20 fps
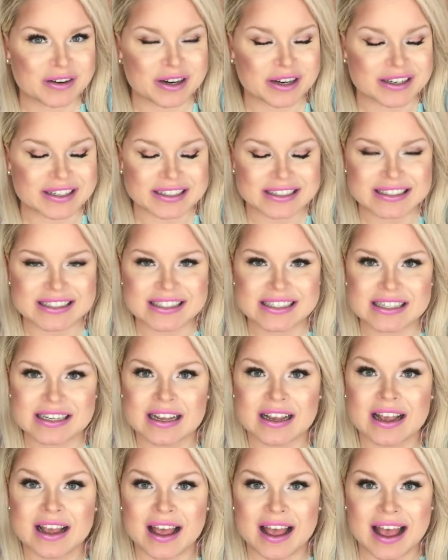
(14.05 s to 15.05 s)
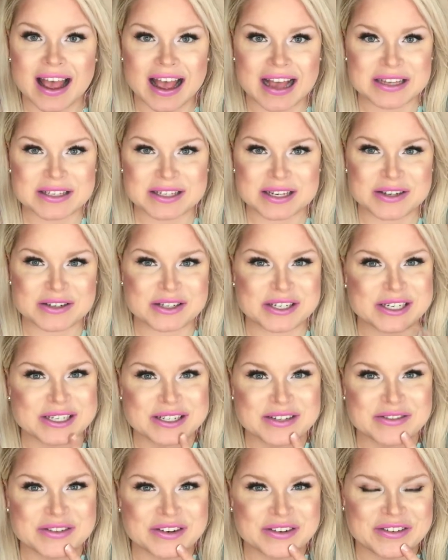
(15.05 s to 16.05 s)
goods,
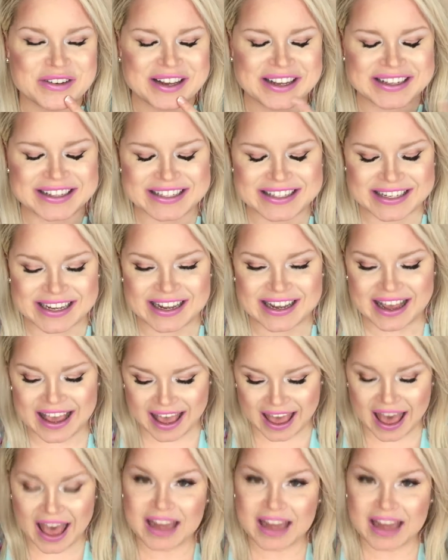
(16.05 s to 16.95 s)
SLGs if you're fancy.